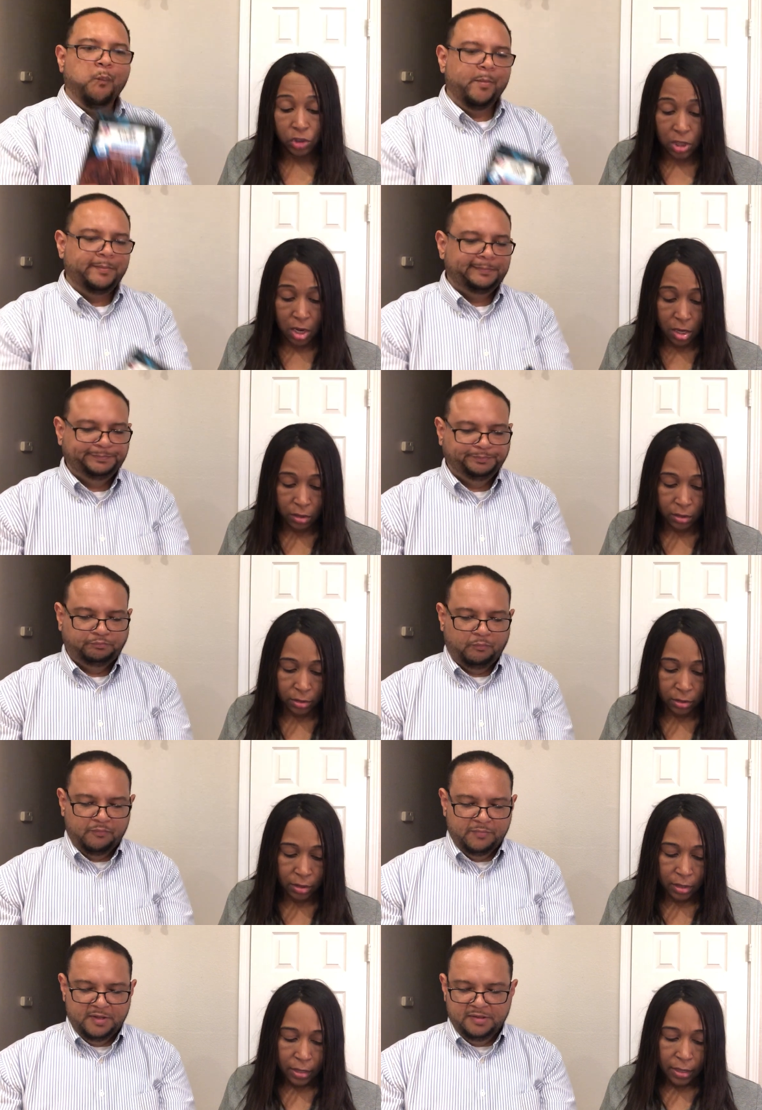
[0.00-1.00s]

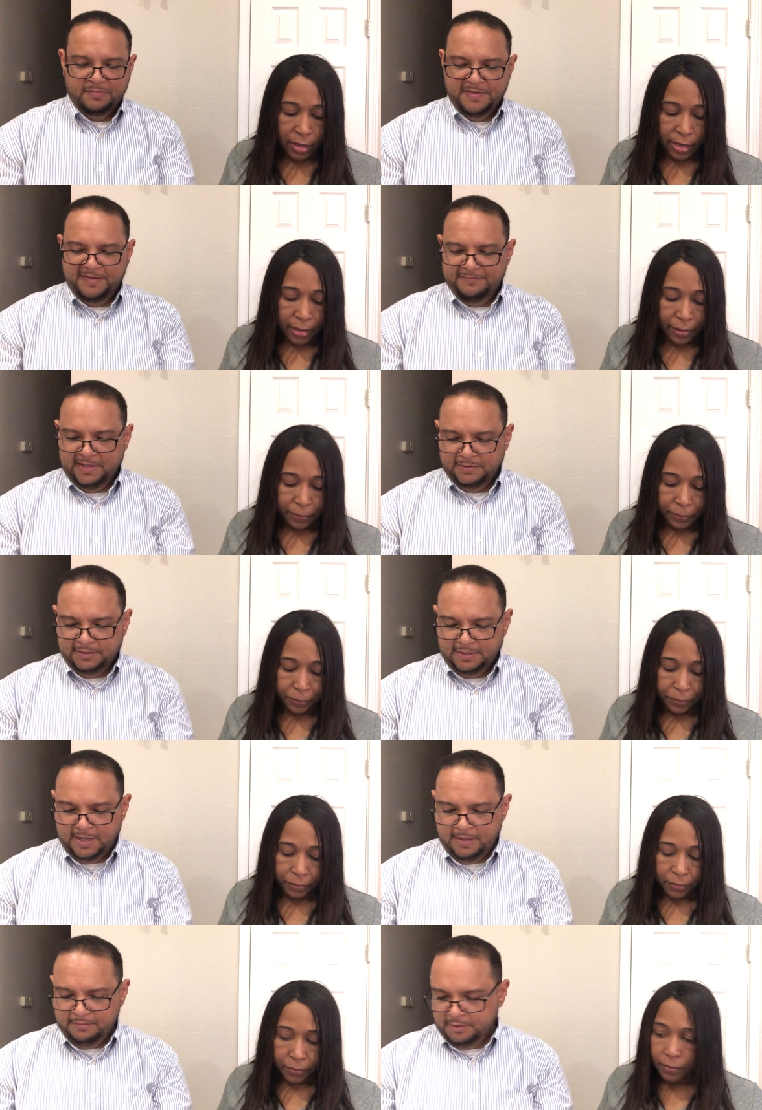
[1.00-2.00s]
Speaker 1: chunks. May have melted
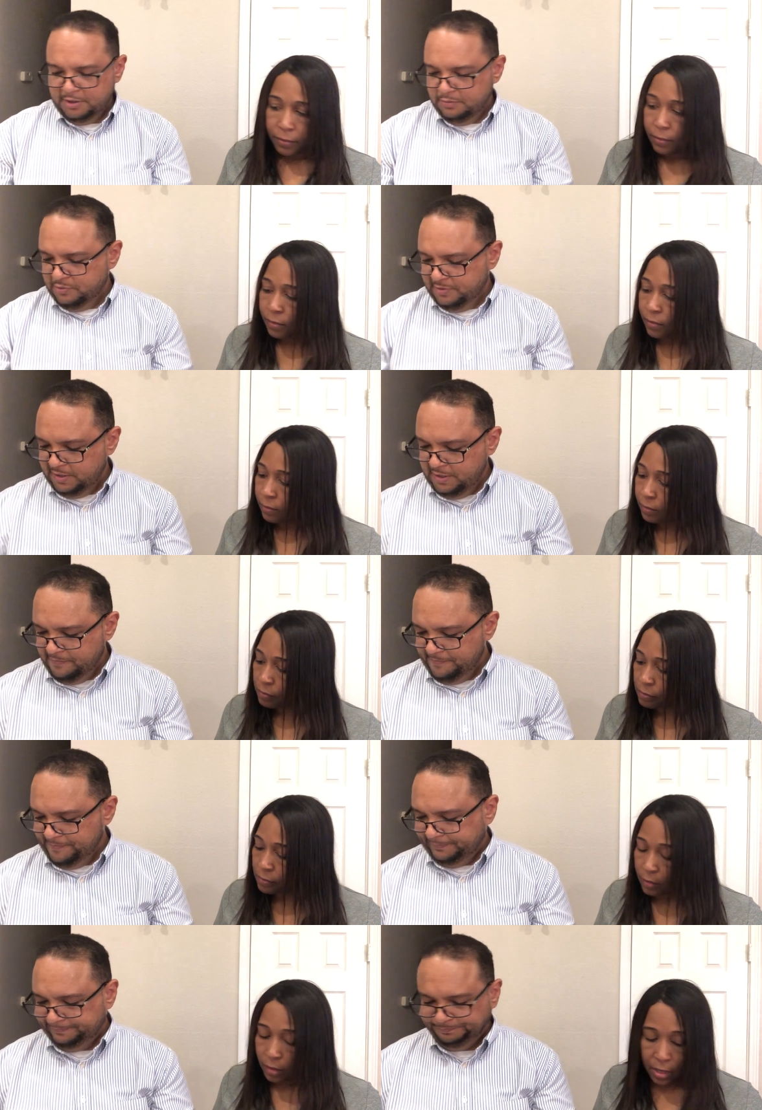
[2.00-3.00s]
again, but we'll see.
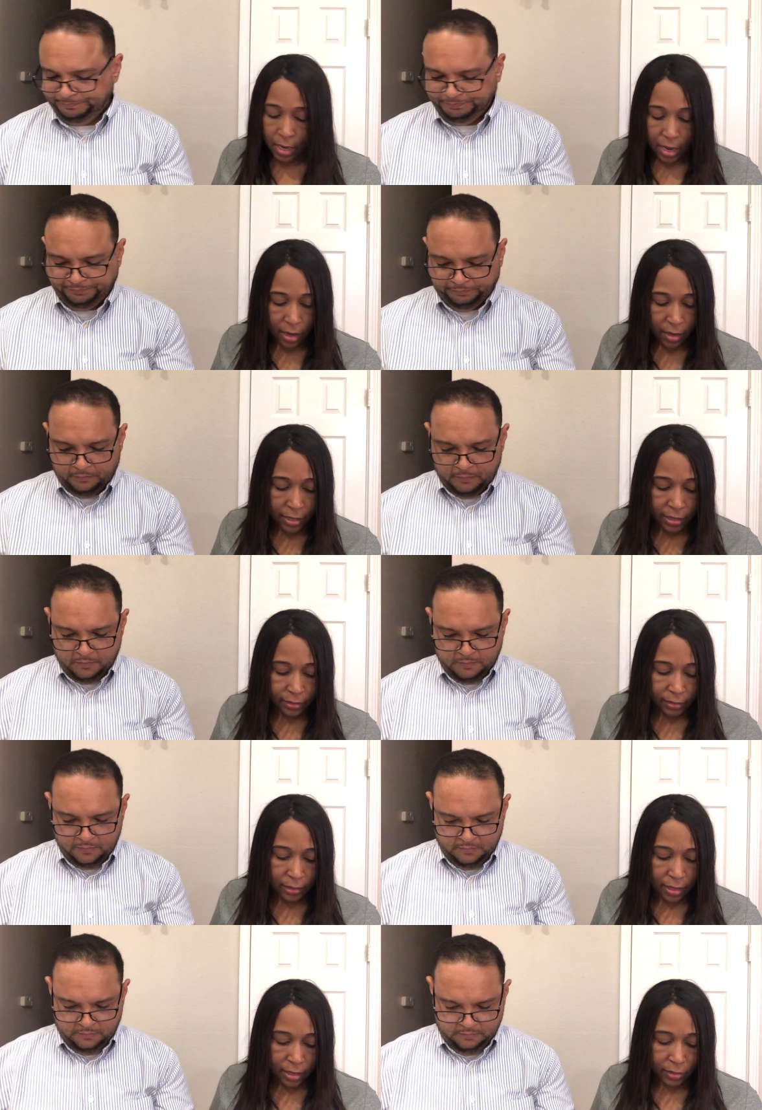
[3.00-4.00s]
Speaker 2: Yeah, and
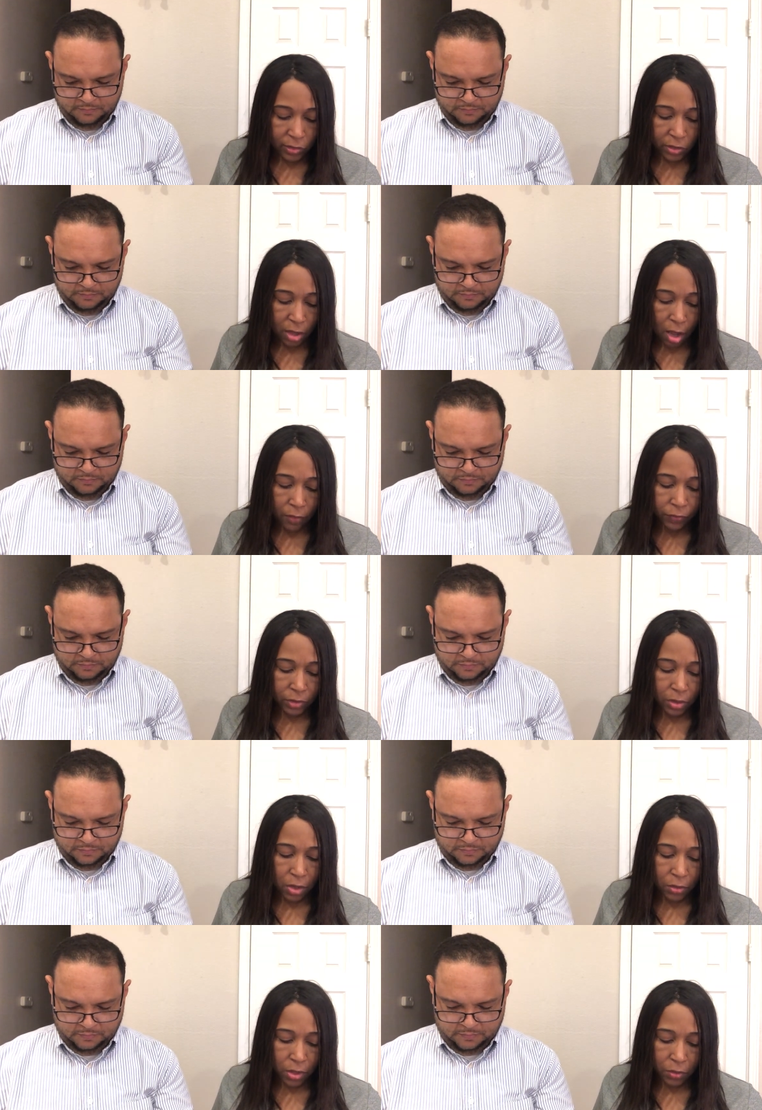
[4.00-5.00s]
it's a soft
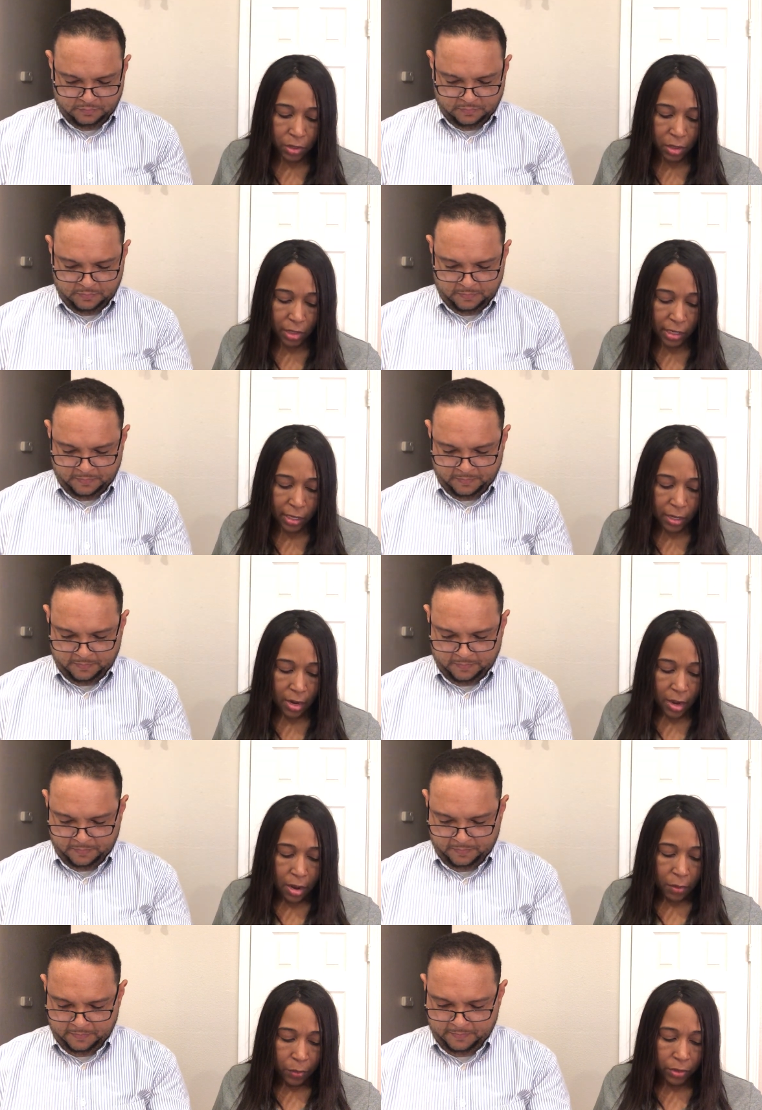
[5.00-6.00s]
cocoa cookie
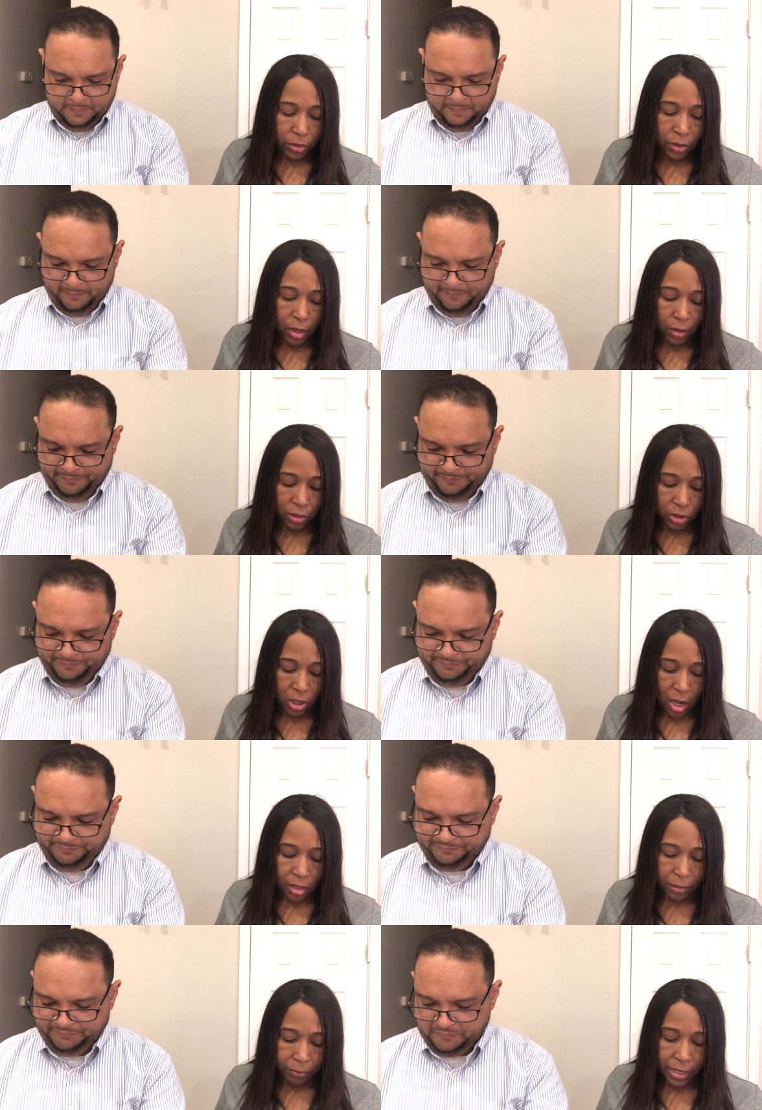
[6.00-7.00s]
with dark
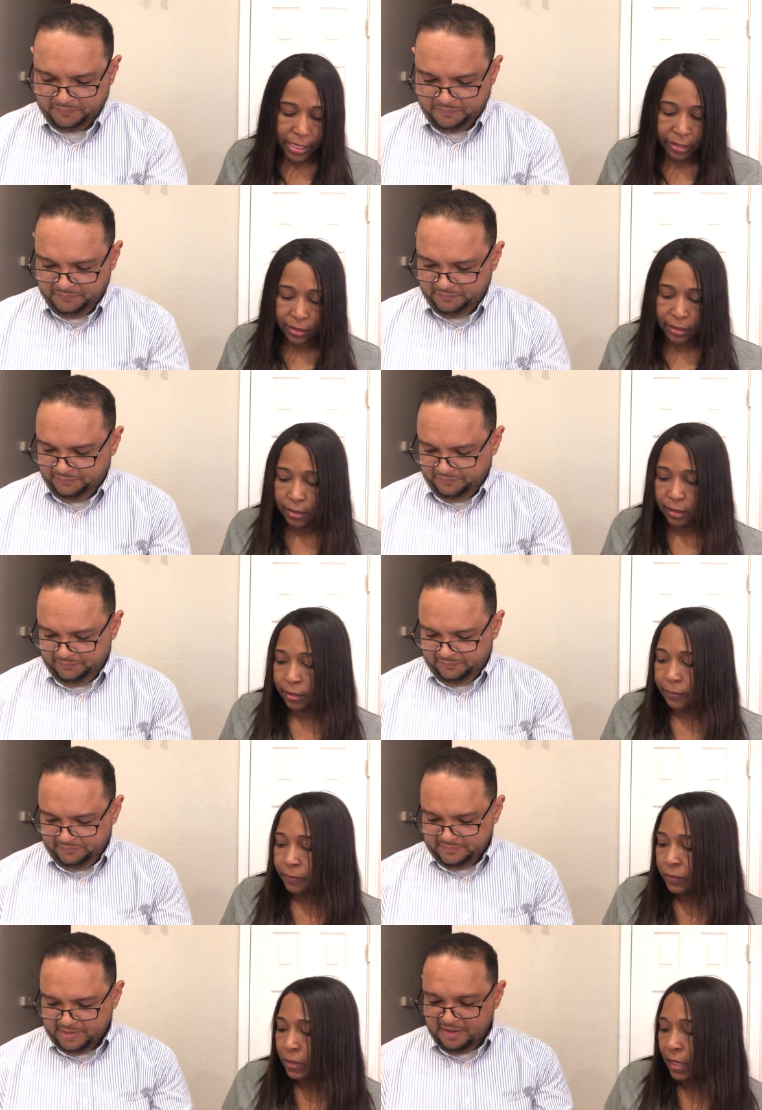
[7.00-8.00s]
chocolate pieces.
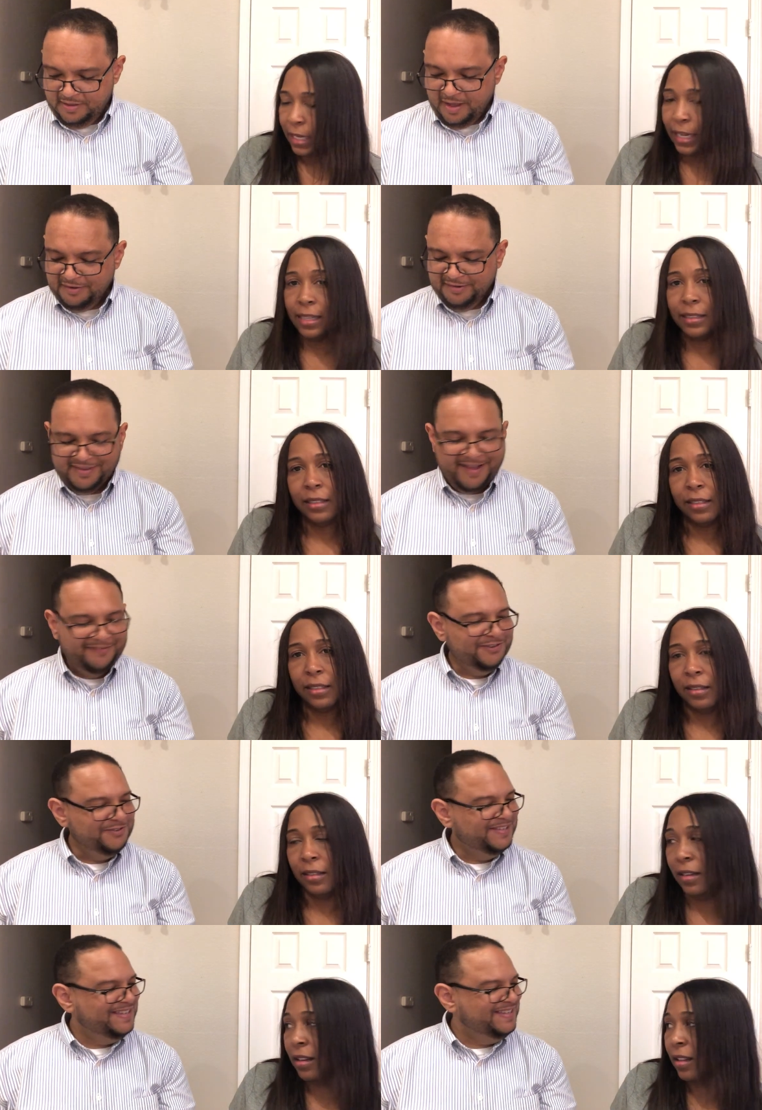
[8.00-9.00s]
Speaker 1: Another soft cookie.